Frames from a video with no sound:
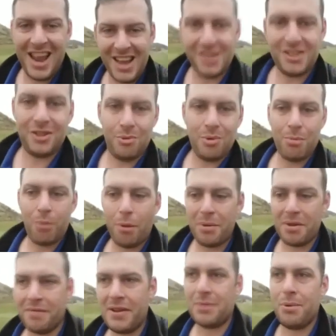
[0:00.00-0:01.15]
with property
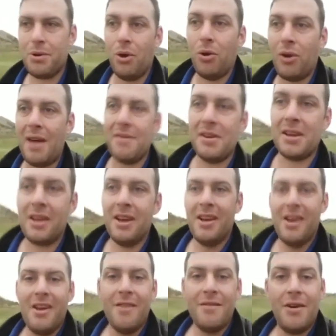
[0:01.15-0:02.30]
investment, all having
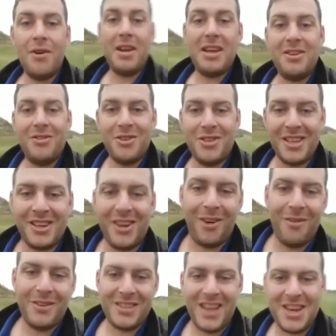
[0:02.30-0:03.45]
very interesting
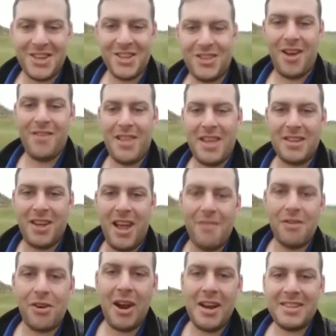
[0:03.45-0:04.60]
conversations over there. So have a great
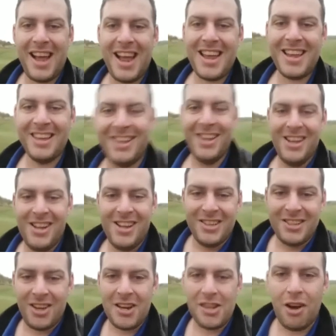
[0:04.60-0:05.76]
day. Signing
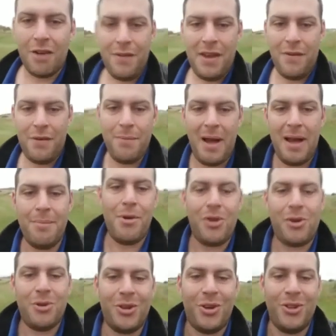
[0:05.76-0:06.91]
off here from Barnbougle. Talk
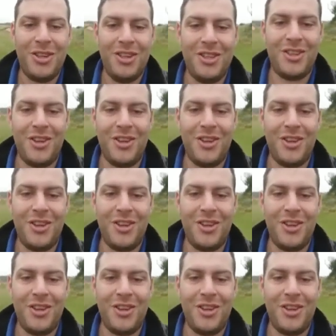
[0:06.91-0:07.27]
to you soon.